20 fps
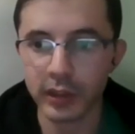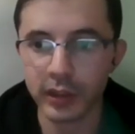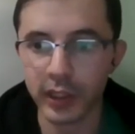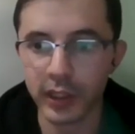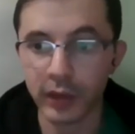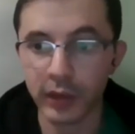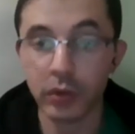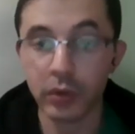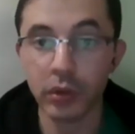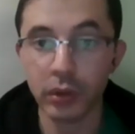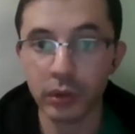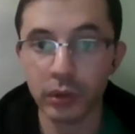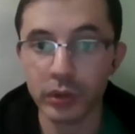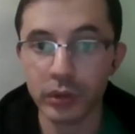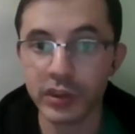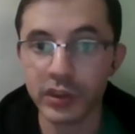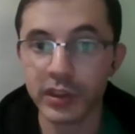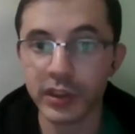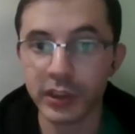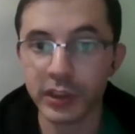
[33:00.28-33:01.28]
can
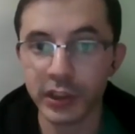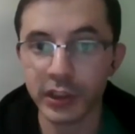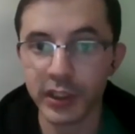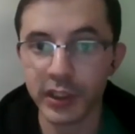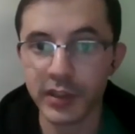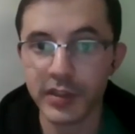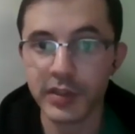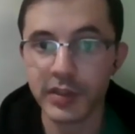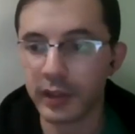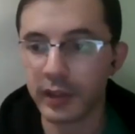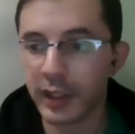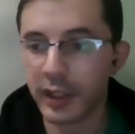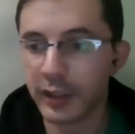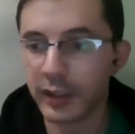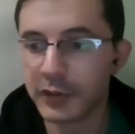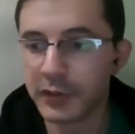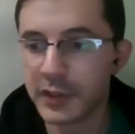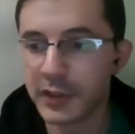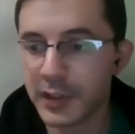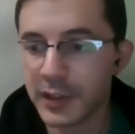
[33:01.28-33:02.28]
close the chest
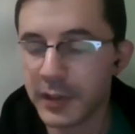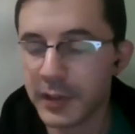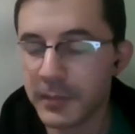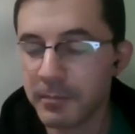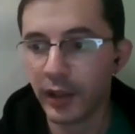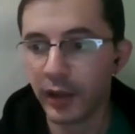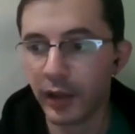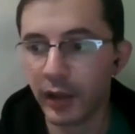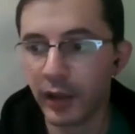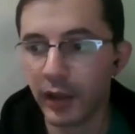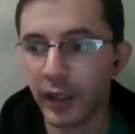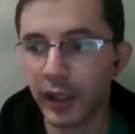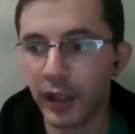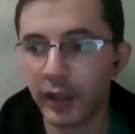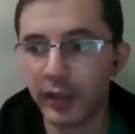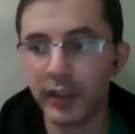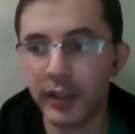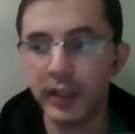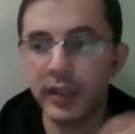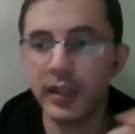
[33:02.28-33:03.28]
cavity.
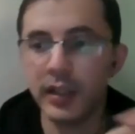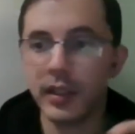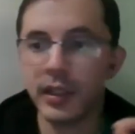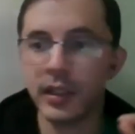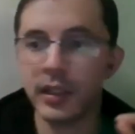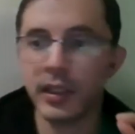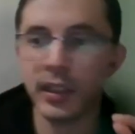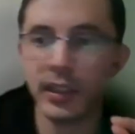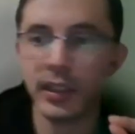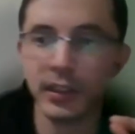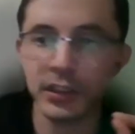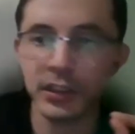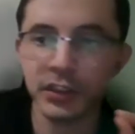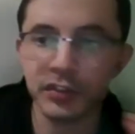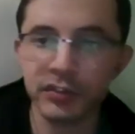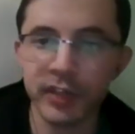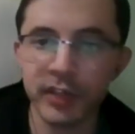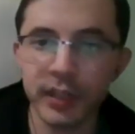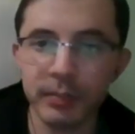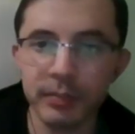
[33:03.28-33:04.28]
And the
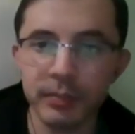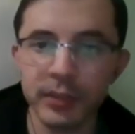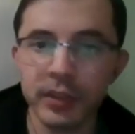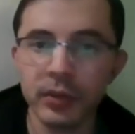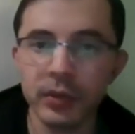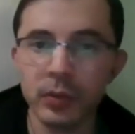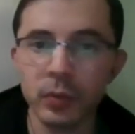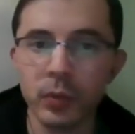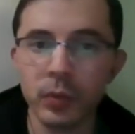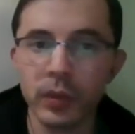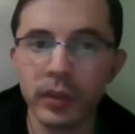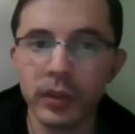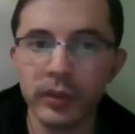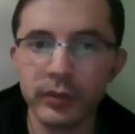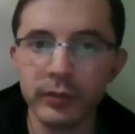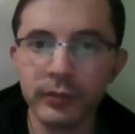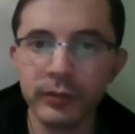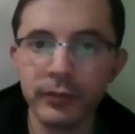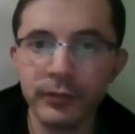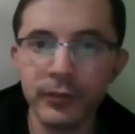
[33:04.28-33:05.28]
shrapnel
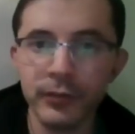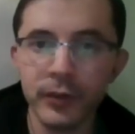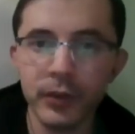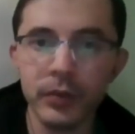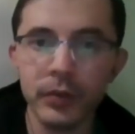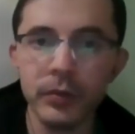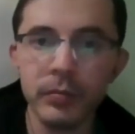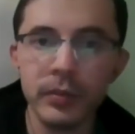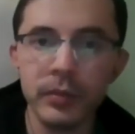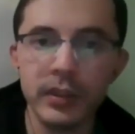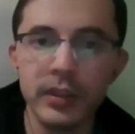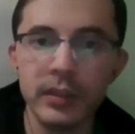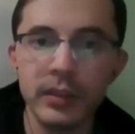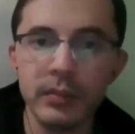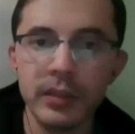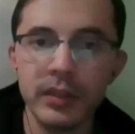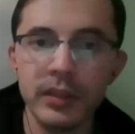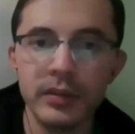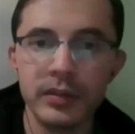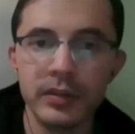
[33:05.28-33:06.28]
went few
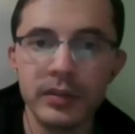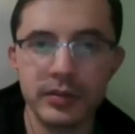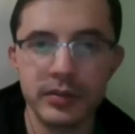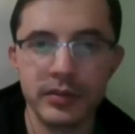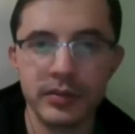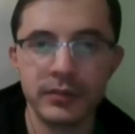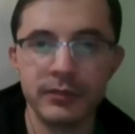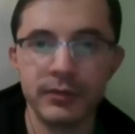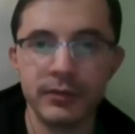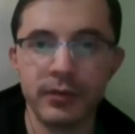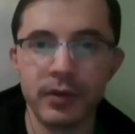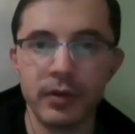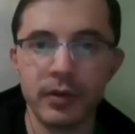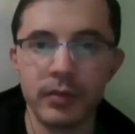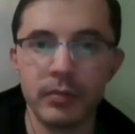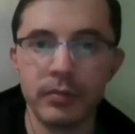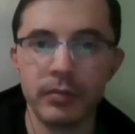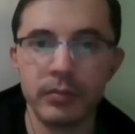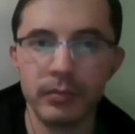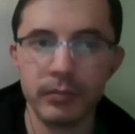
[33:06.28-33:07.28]
millimeters
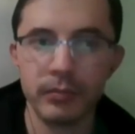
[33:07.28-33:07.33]
from